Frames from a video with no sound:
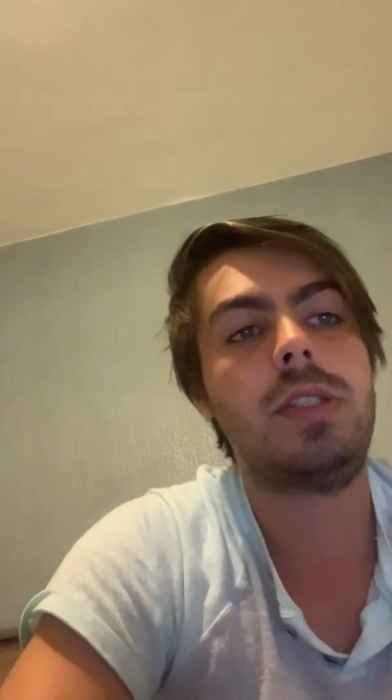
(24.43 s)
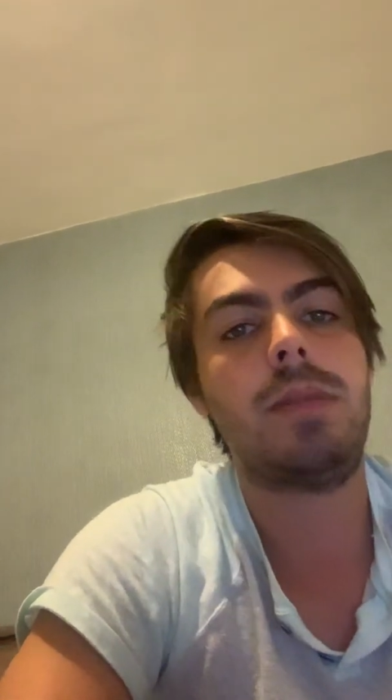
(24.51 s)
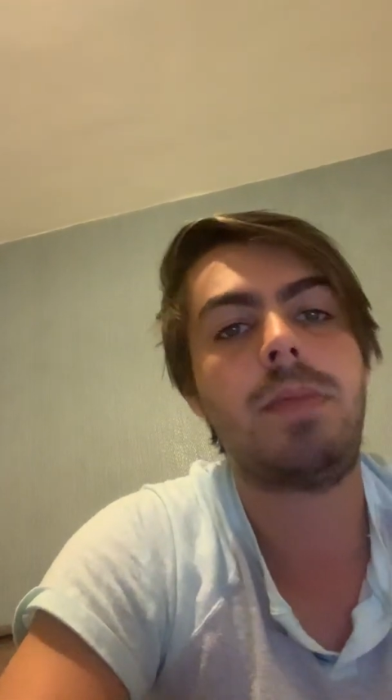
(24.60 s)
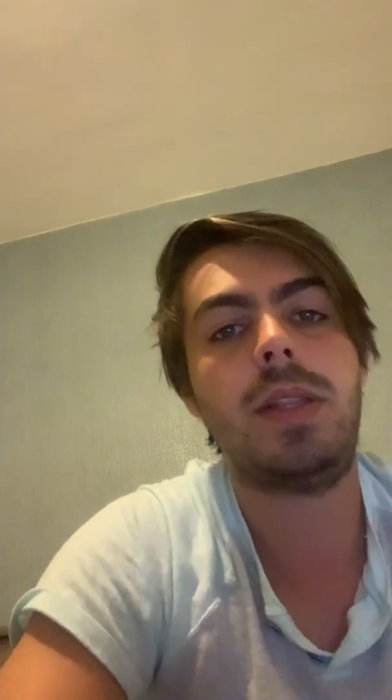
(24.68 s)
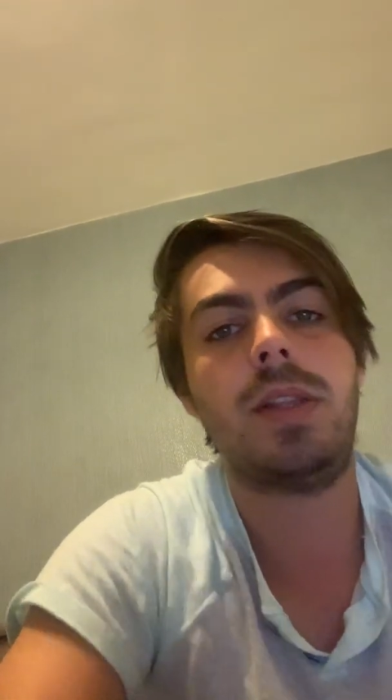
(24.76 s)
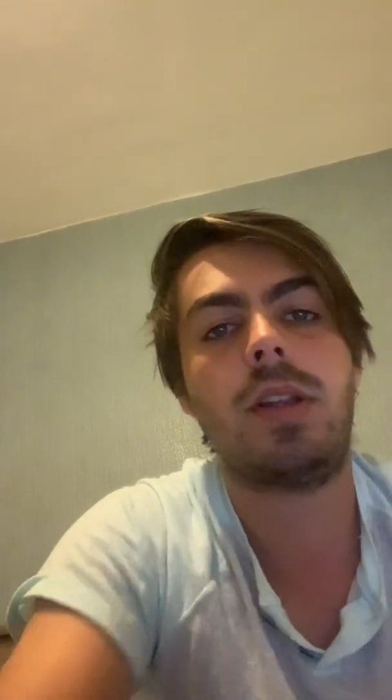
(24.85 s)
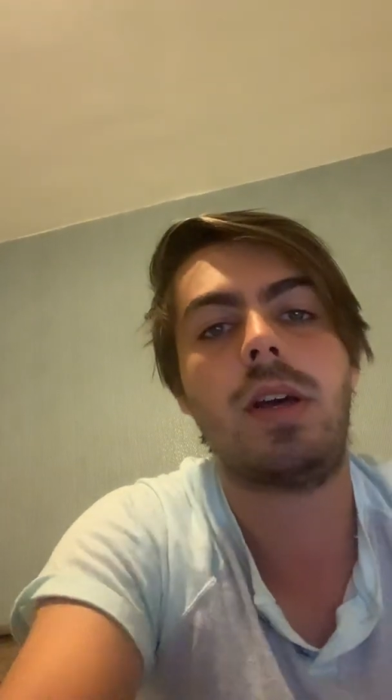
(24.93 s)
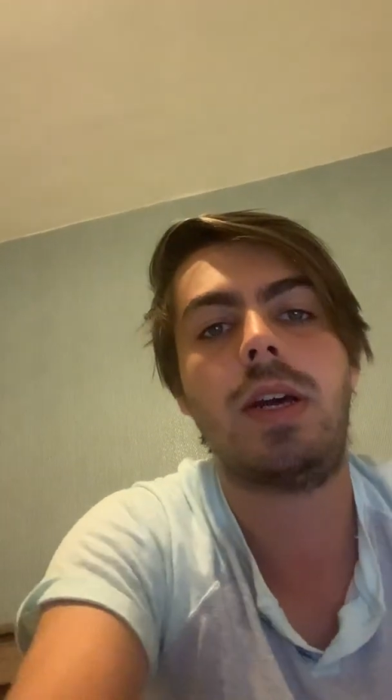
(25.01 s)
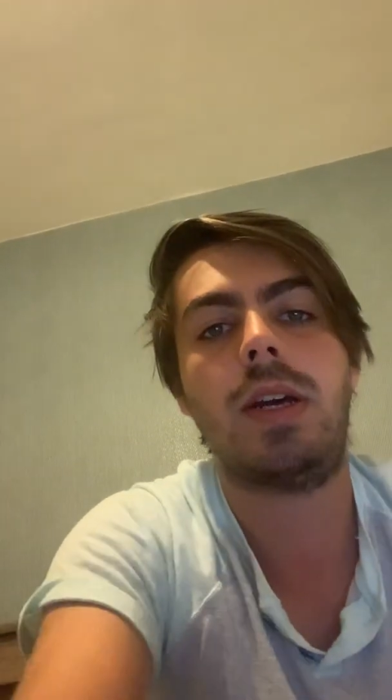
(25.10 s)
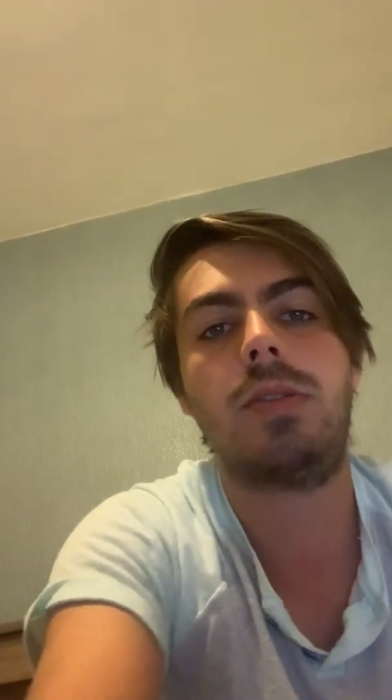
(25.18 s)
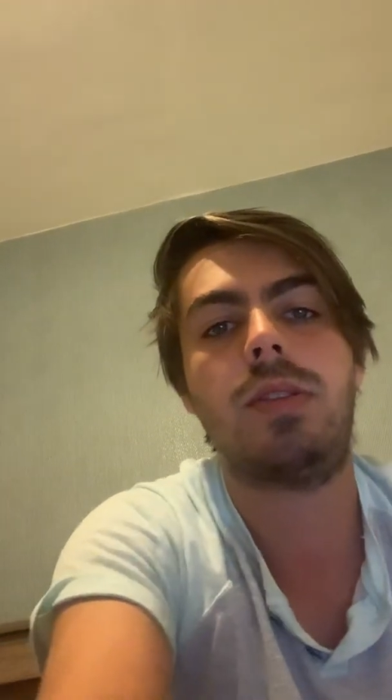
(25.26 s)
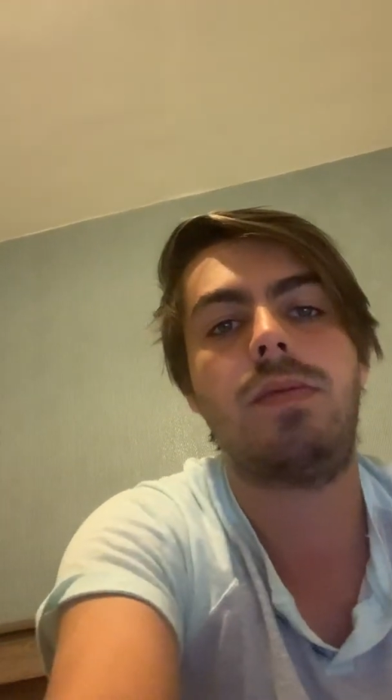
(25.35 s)
depending on
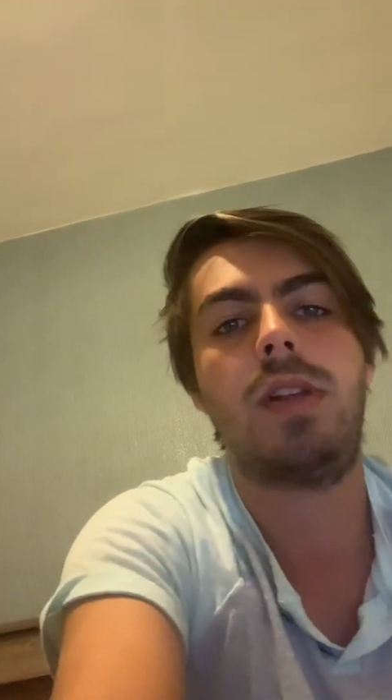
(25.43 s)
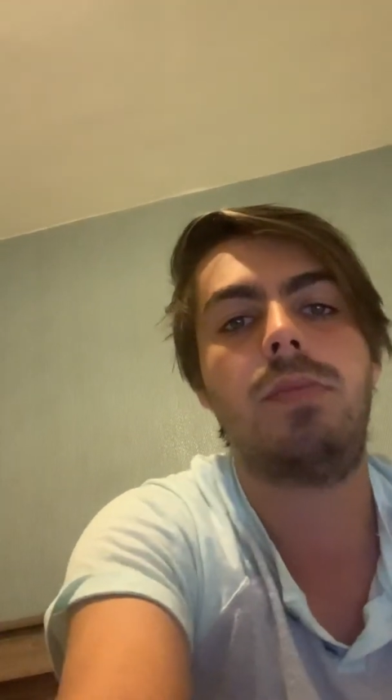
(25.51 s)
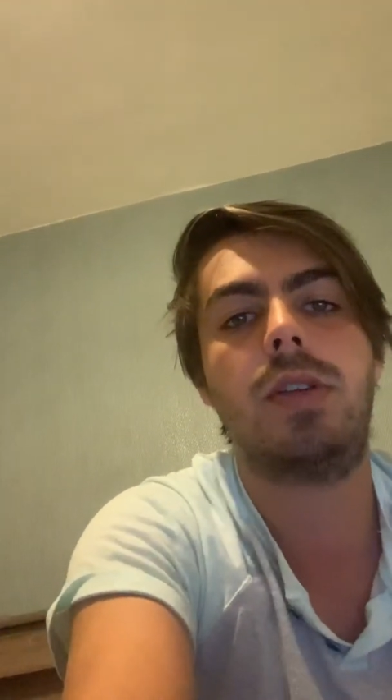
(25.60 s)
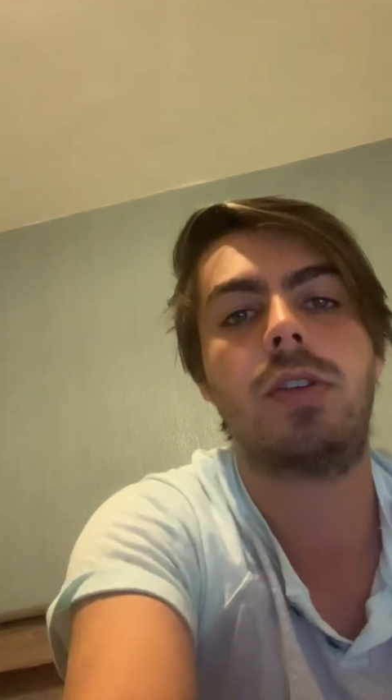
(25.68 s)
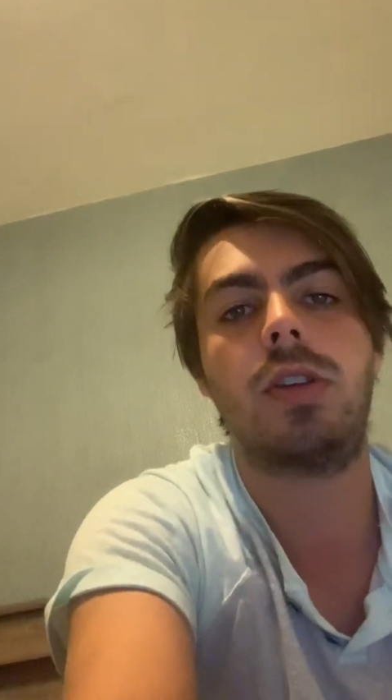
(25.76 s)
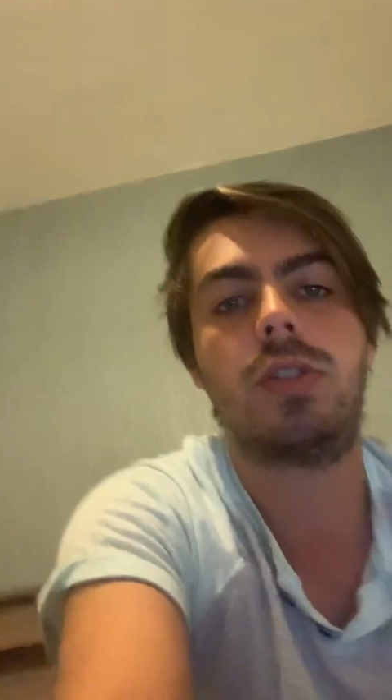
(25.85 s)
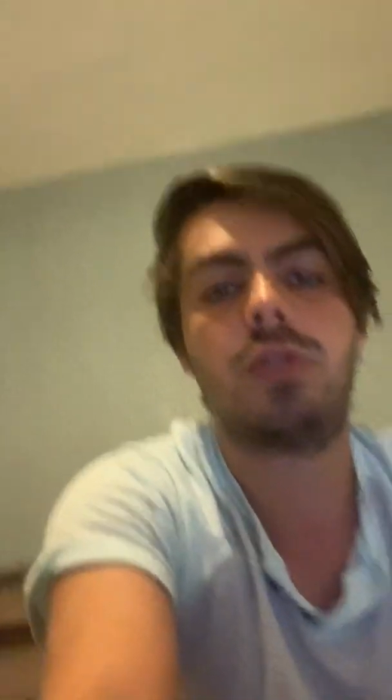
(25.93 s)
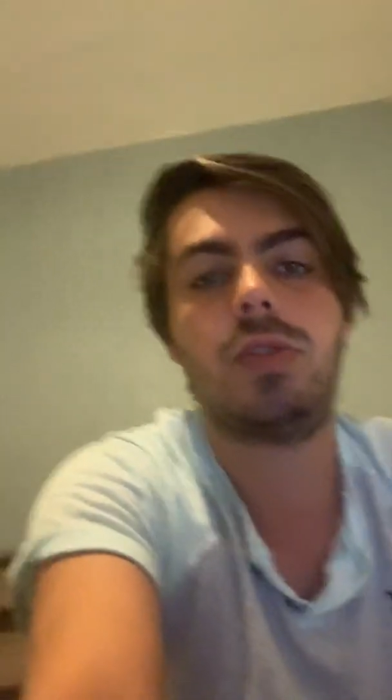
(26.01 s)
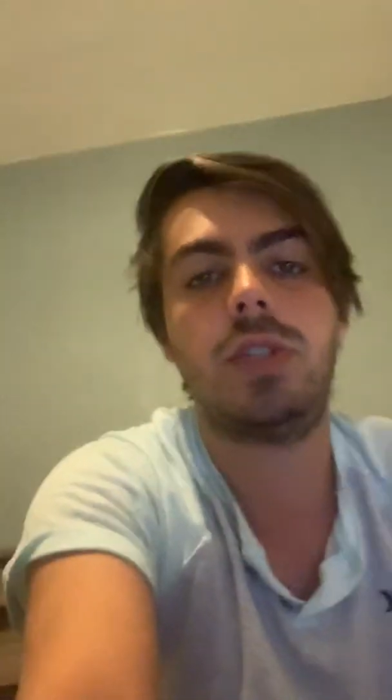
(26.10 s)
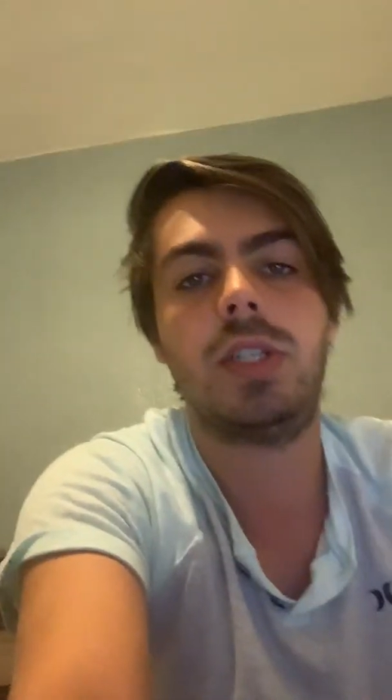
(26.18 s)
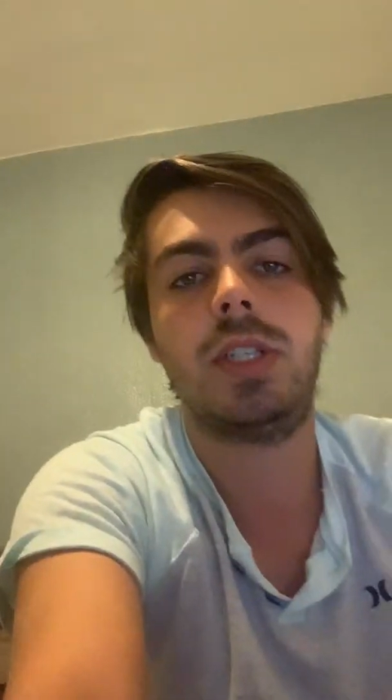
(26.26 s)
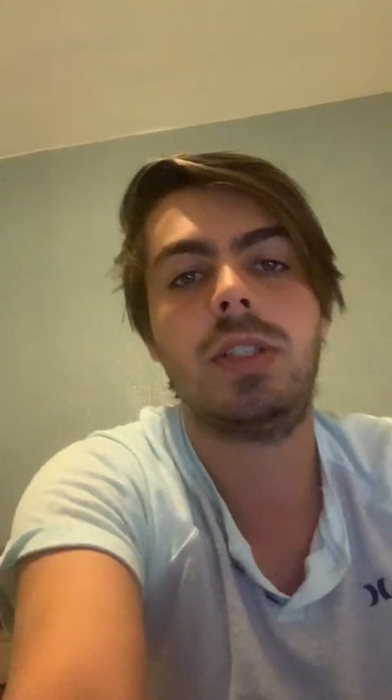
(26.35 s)
how developed the country
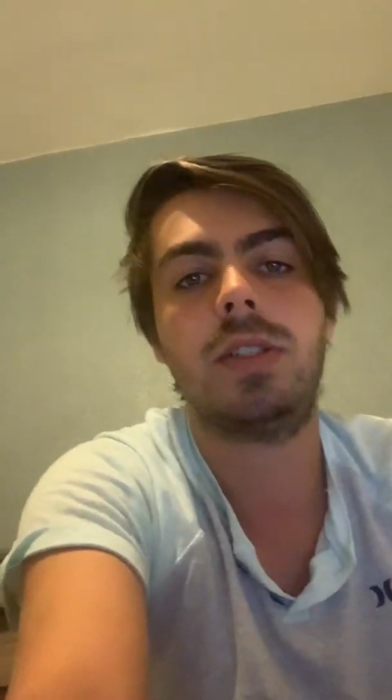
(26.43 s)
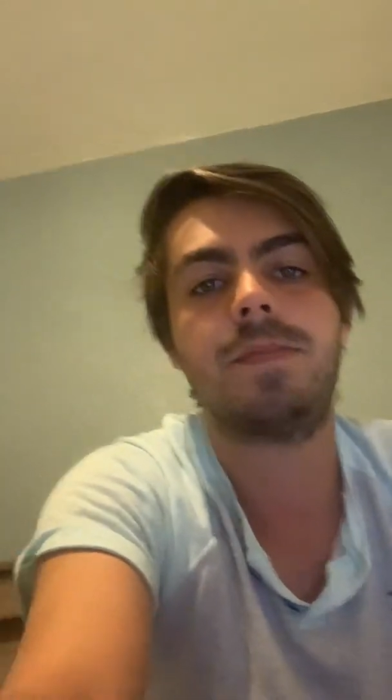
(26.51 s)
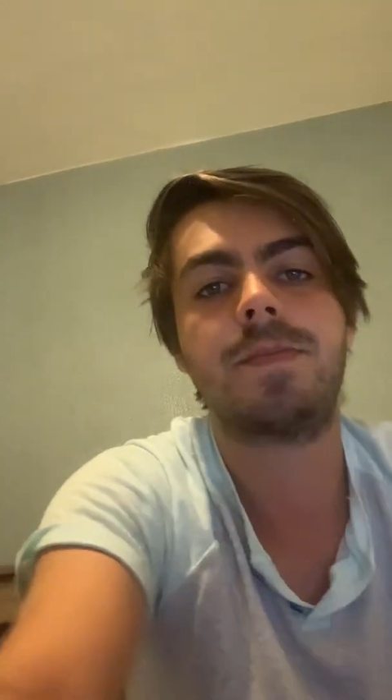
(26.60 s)
is.